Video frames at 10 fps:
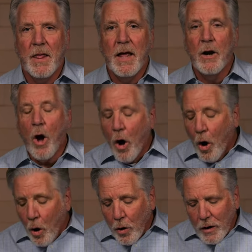And
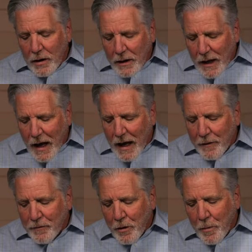all
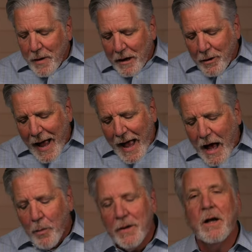life, no matter
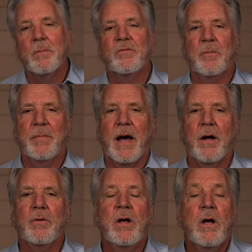how it comes
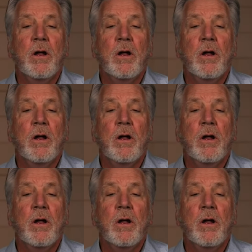about,